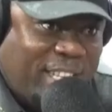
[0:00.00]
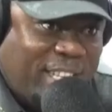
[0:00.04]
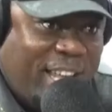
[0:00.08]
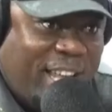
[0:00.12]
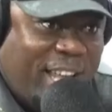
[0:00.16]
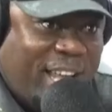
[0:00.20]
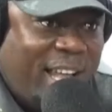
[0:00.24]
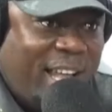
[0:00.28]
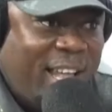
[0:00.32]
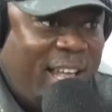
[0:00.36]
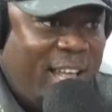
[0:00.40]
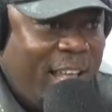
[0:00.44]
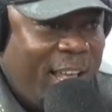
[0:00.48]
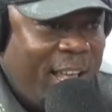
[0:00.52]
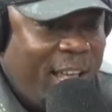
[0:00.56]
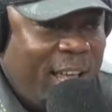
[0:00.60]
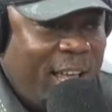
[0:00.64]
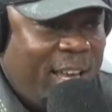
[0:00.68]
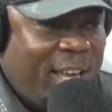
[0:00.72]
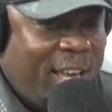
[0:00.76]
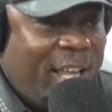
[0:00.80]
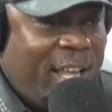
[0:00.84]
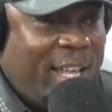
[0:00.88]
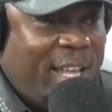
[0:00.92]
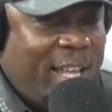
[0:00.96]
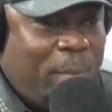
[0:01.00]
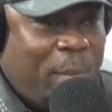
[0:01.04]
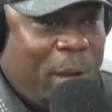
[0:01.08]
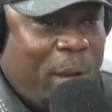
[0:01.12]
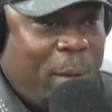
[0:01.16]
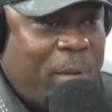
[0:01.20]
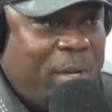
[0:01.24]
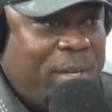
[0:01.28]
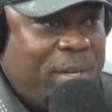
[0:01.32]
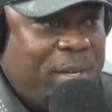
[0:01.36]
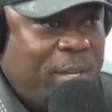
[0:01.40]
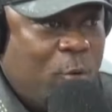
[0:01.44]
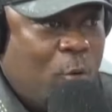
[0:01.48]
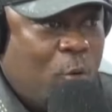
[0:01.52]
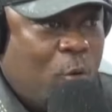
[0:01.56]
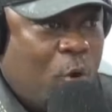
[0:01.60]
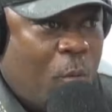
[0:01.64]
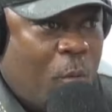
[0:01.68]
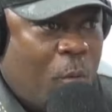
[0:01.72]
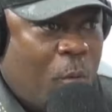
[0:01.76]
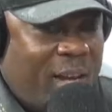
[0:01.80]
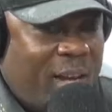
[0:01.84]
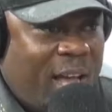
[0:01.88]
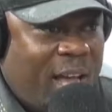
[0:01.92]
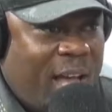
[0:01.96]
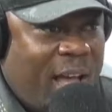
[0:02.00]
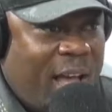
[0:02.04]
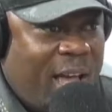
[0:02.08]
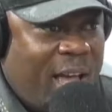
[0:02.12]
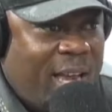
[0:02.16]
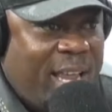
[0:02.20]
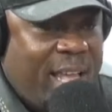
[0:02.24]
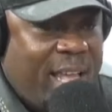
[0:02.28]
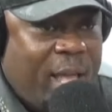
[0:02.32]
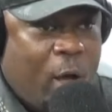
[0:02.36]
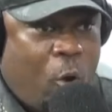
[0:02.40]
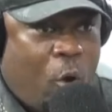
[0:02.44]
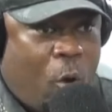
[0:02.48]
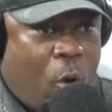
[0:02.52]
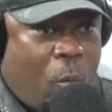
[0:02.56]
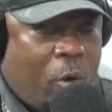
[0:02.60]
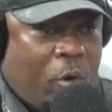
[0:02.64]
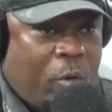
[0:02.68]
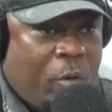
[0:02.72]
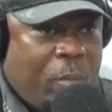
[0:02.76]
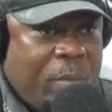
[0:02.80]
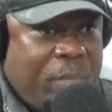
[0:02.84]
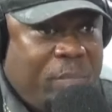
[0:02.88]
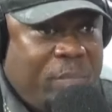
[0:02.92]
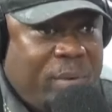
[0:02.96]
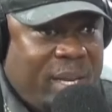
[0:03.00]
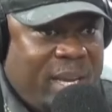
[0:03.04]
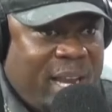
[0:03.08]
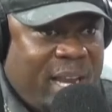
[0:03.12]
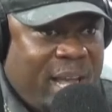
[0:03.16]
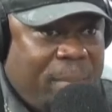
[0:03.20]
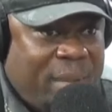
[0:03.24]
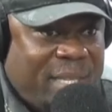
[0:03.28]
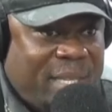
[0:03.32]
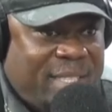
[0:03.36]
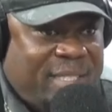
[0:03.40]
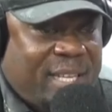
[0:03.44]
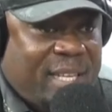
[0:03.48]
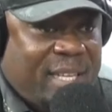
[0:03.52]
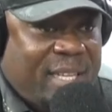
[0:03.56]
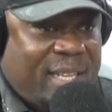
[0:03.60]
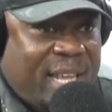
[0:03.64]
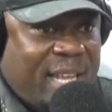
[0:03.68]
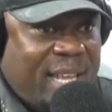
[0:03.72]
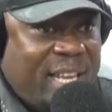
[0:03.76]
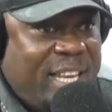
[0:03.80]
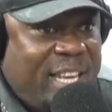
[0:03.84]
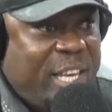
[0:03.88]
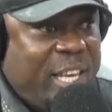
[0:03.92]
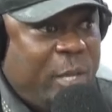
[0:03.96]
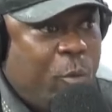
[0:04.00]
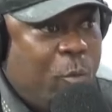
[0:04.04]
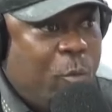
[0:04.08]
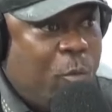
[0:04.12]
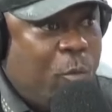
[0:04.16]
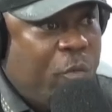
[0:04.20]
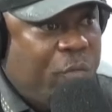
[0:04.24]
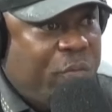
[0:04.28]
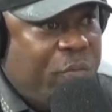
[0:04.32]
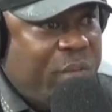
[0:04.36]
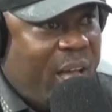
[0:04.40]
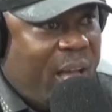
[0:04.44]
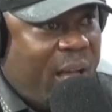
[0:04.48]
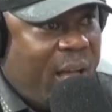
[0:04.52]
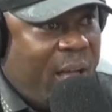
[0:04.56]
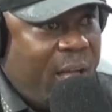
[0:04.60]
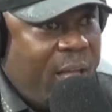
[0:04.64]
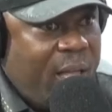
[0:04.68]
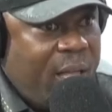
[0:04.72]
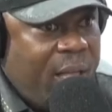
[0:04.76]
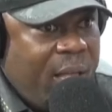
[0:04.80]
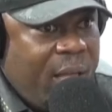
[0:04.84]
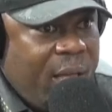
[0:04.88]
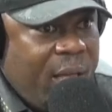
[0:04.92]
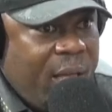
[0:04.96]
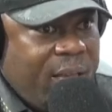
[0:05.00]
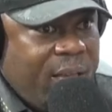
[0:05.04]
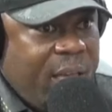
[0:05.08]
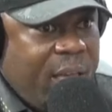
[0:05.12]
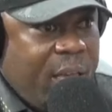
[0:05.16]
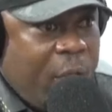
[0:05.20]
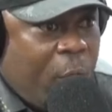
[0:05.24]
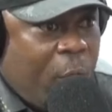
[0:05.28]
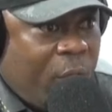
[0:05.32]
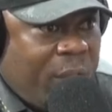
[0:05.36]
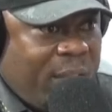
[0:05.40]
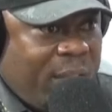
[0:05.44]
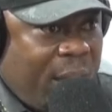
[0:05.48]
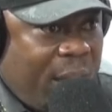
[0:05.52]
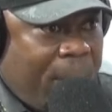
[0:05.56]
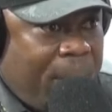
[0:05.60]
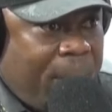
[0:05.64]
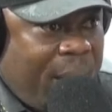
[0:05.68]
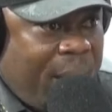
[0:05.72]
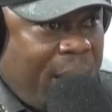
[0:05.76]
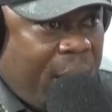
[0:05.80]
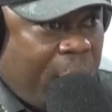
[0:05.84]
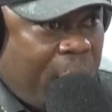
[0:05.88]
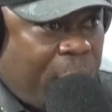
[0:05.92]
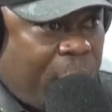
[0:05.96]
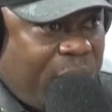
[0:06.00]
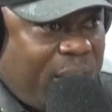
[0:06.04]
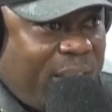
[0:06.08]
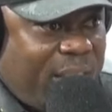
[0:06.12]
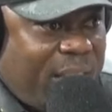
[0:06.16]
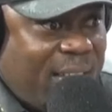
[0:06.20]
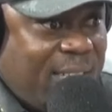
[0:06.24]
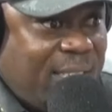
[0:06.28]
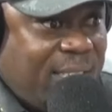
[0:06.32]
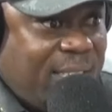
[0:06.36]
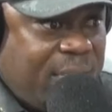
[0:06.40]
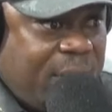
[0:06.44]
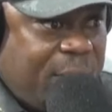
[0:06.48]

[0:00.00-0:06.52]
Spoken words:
ne nche a na eba be di enkomo na na enkomo no bibire na be center ni new movie a ene yode aba ye friend